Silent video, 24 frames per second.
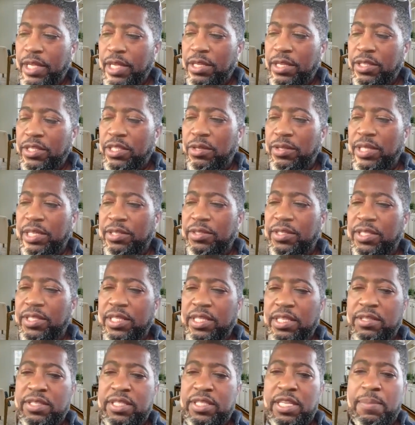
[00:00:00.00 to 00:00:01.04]
so there's
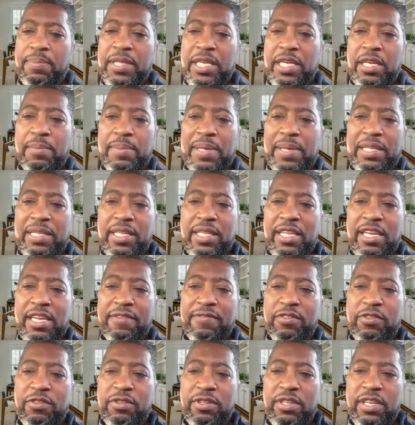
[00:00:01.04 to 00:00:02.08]
there's something about the
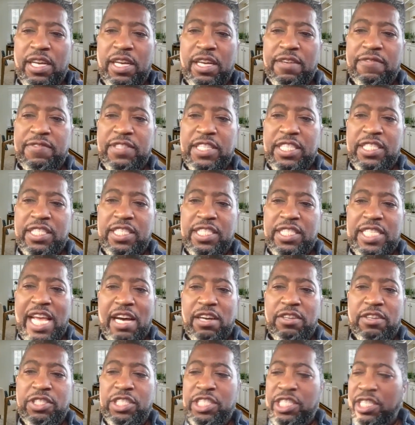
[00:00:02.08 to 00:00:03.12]
level of
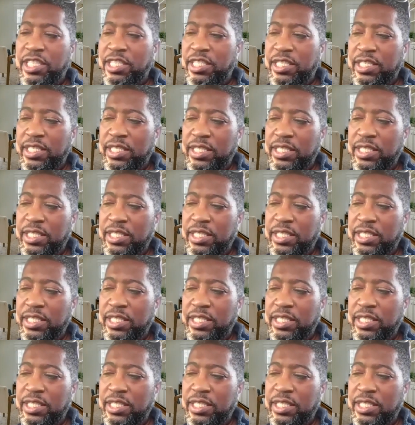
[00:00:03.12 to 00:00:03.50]
nostalgia